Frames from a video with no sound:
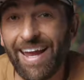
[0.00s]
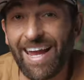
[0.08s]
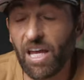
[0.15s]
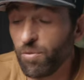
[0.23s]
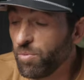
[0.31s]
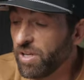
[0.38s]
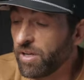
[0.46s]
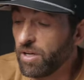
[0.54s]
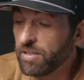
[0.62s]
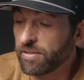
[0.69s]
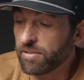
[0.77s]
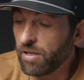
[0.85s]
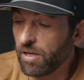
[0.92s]
And
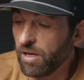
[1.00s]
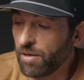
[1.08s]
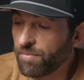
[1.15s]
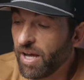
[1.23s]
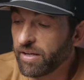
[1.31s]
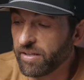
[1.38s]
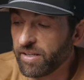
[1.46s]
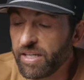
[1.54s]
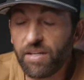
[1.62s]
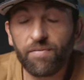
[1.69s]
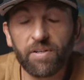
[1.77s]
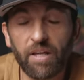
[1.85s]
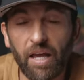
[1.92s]
because I'm not
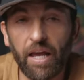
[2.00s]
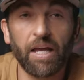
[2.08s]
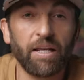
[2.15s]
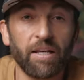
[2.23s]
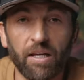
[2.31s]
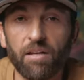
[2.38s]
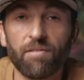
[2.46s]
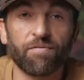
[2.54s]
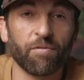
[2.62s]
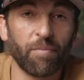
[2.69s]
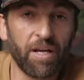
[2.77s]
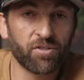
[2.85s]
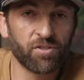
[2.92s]
given any
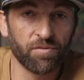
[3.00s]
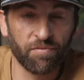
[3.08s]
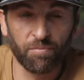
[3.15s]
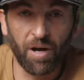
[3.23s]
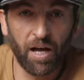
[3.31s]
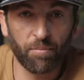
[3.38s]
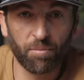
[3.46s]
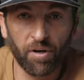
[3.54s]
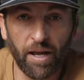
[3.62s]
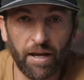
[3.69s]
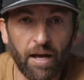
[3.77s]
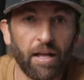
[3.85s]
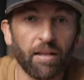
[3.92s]
information from Hyper
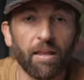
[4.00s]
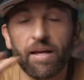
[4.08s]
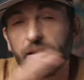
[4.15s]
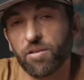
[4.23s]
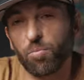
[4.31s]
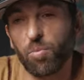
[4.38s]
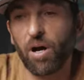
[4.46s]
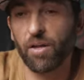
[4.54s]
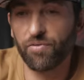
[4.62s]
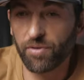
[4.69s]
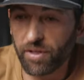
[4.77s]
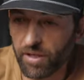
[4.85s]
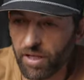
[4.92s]
AI, like in the Pod
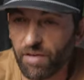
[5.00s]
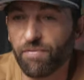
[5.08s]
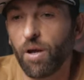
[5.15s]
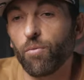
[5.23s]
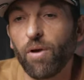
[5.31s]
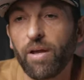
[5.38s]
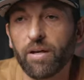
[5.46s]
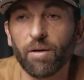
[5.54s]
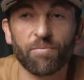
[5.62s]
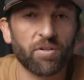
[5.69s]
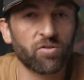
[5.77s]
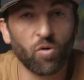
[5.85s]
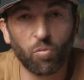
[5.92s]
3, if I wake up,
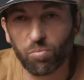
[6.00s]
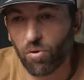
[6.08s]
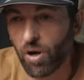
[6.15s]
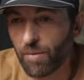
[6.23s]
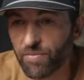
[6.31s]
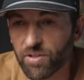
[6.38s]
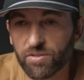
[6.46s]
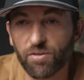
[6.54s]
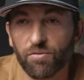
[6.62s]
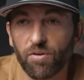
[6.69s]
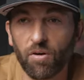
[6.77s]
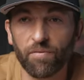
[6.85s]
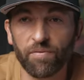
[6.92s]
there's no prompt, there's no
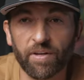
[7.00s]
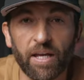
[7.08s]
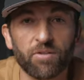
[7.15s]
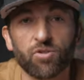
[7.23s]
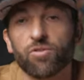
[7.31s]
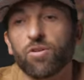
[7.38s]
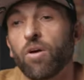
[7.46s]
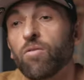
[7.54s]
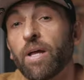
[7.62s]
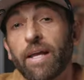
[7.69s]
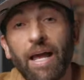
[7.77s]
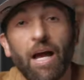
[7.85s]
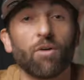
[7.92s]
notification, no
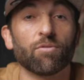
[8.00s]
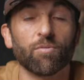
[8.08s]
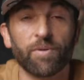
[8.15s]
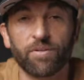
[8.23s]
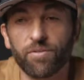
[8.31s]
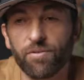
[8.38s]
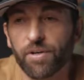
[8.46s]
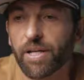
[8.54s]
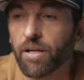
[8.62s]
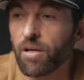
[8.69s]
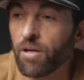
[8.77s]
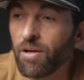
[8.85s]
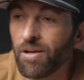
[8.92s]
like, how are we doing?